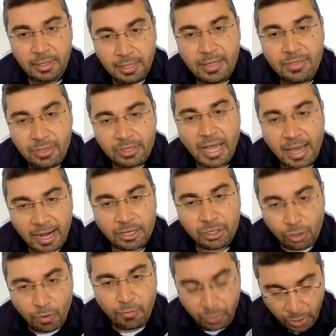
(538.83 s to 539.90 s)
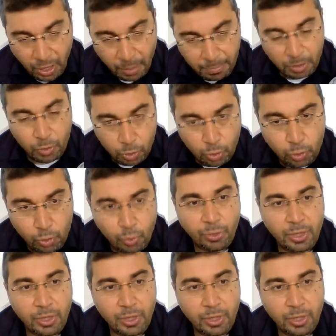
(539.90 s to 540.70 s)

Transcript: in the direction of the therapy, when you do